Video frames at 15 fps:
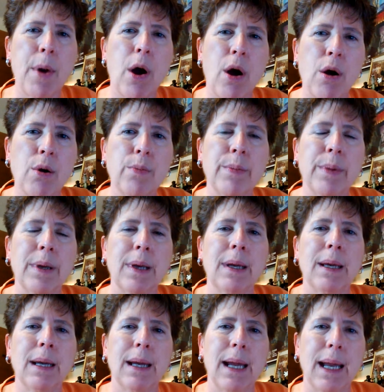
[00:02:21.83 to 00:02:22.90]
home
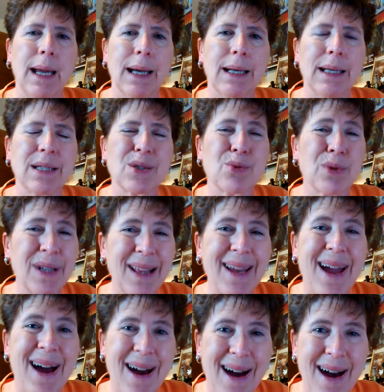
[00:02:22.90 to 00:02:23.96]
and it's really
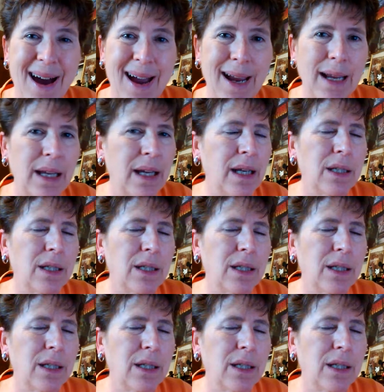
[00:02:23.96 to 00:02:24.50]
high,